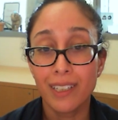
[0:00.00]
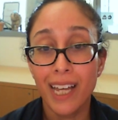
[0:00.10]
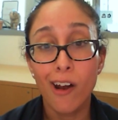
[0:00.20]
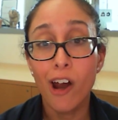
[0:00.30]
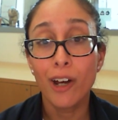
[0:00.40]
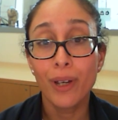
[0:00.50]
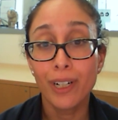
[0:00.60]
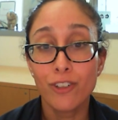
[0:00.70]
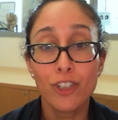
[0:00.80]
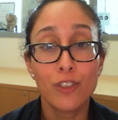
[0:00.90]
that heart rate
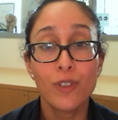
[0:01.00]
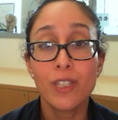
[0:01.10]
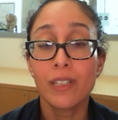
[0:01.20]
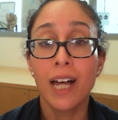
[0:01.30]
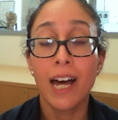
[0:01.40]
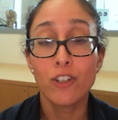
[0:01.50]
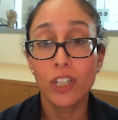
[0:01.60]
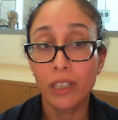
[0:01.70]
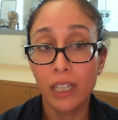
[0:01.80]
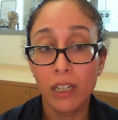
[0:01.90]
is just
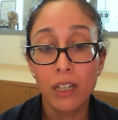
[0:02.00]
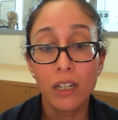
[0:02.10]
physiologically